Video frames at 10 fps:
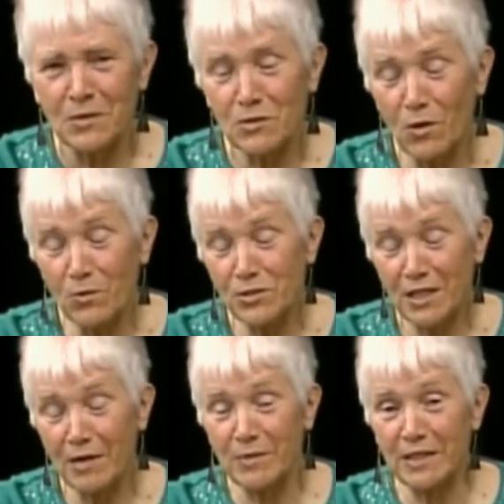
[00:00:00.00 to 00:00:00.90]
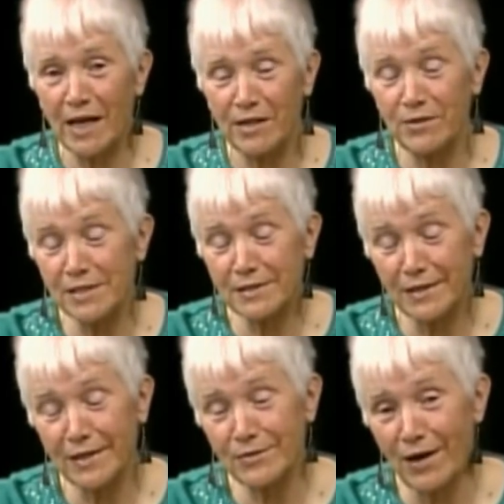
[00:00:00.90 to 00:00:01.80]
So she gave me the address,
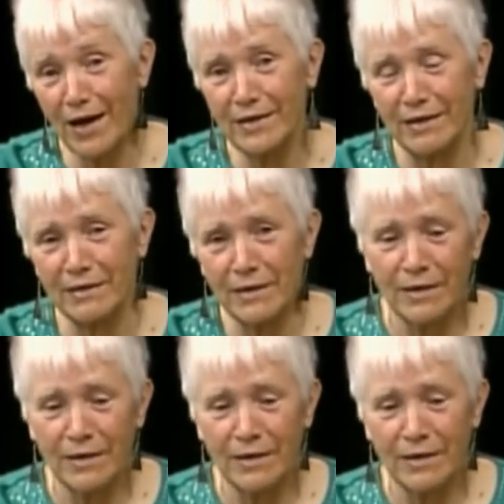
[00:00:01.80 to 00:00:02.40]
and I tried it.